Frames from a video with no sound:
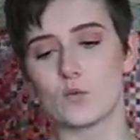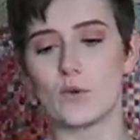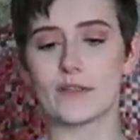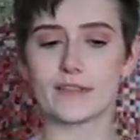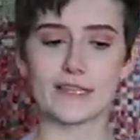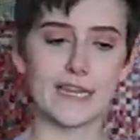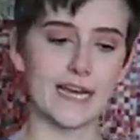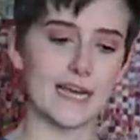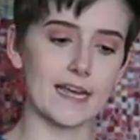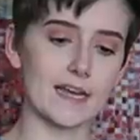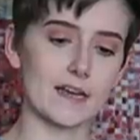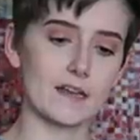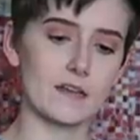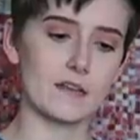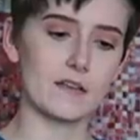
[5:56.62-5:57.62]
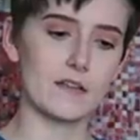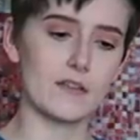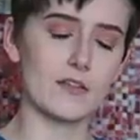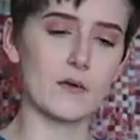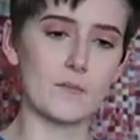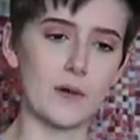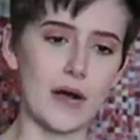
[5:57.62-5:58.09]
with like
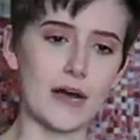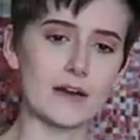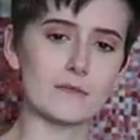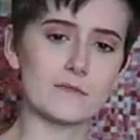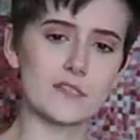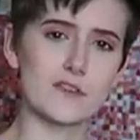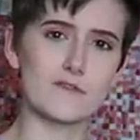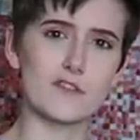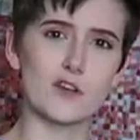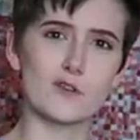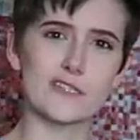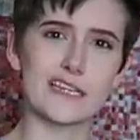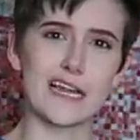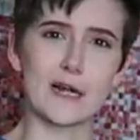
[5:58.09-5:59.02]
the bottoms of those